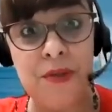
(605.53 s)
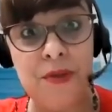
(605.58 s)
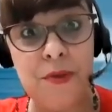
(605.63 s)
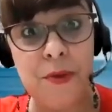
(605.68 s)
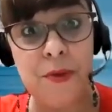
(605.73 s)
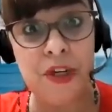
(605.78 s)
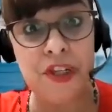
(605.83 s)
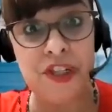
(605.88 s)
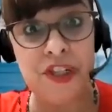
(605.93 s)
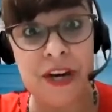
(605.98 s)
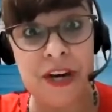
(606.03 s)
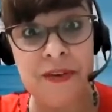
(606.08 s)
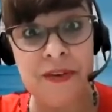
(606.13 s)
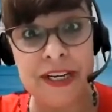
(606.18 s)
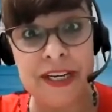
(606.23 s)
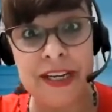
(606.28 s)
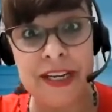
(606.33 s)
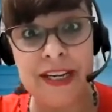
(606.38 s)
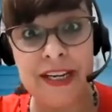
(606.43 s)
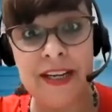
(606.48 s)
to do more
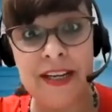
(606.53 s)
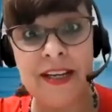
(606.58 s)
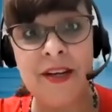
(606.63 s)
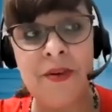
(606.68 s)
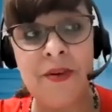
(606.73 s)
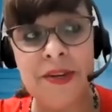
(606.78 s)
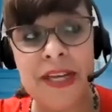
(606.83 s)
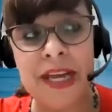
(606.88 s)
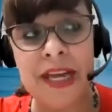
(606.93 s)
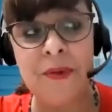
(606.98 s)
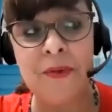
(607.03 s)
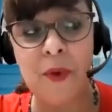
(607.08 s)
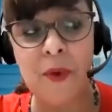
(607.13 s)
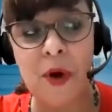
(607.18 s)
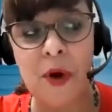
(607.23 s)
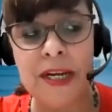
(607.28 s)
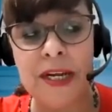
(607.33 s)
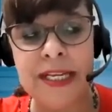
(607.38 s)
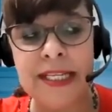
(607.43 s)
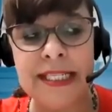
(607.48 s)
charity. I go, yeah,
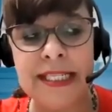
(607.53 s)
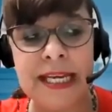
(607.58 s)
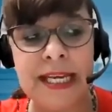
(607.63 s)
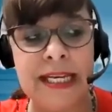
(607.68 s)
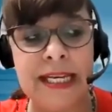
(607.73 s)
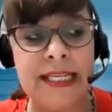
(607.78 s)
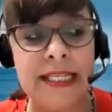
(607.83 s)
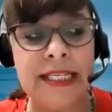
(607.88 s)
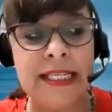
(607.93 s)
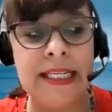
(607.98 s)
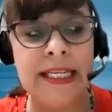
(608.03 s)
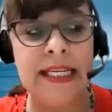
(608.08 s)
what is it?